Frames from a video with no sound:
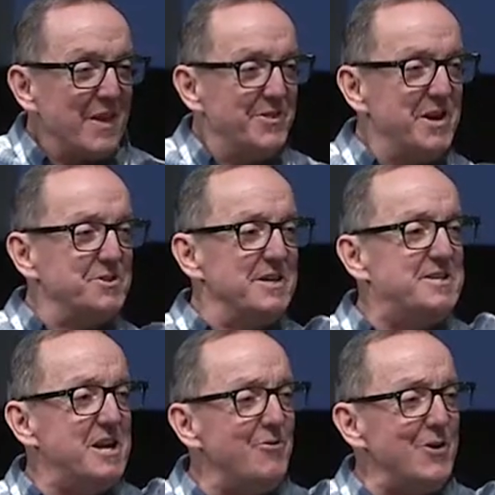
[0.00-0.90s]
There's a
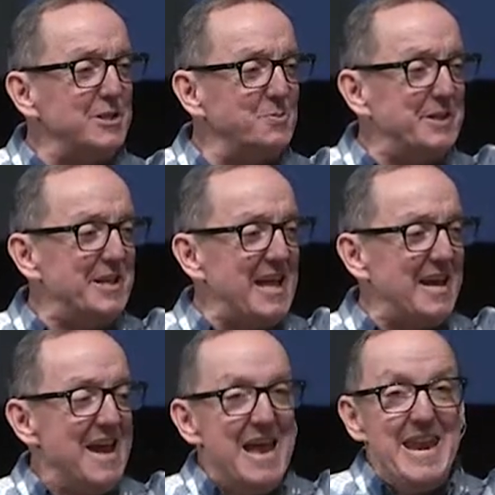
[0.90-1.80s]
difference between, like,
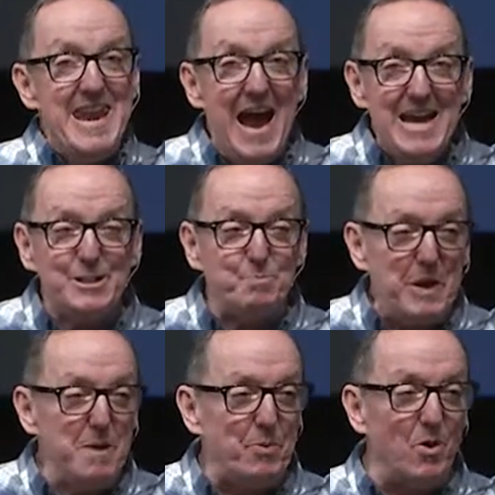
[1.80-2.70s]
nice
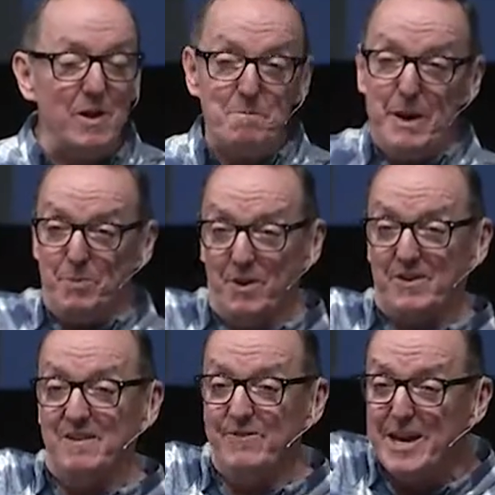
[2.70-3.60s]
people and people with
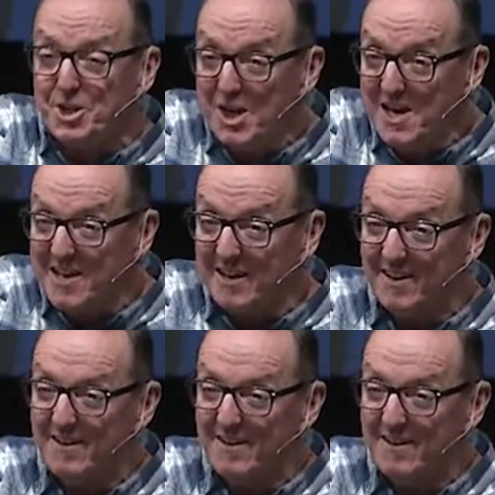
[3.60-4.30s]
conviction.